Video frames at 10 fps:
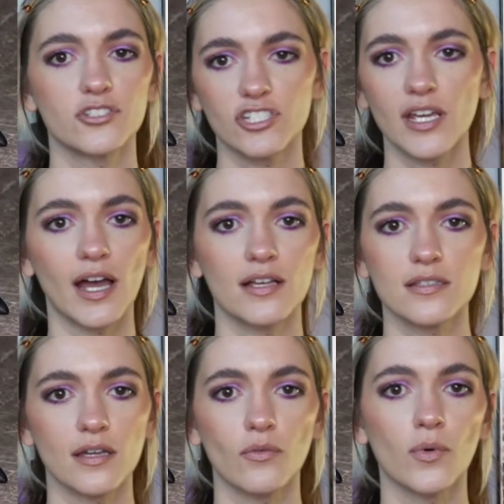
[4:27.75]
she has
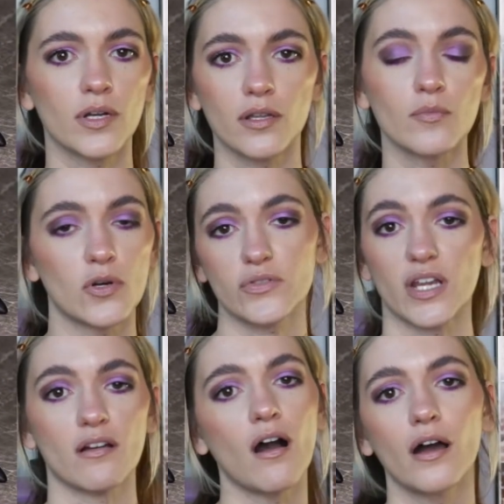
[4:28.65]
like one of the most
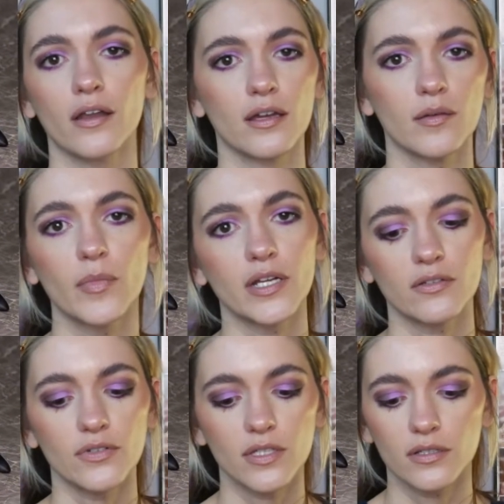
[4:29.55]
iconic
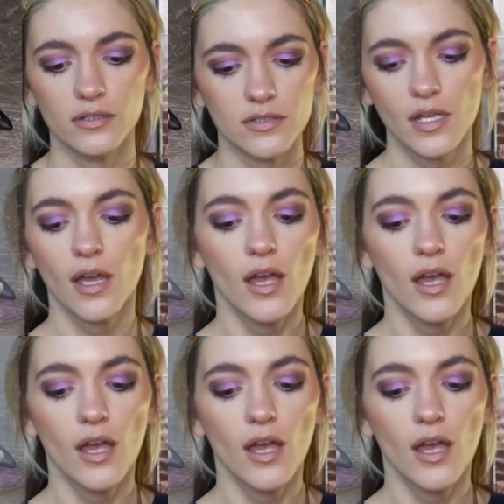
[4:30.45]
bunny figures,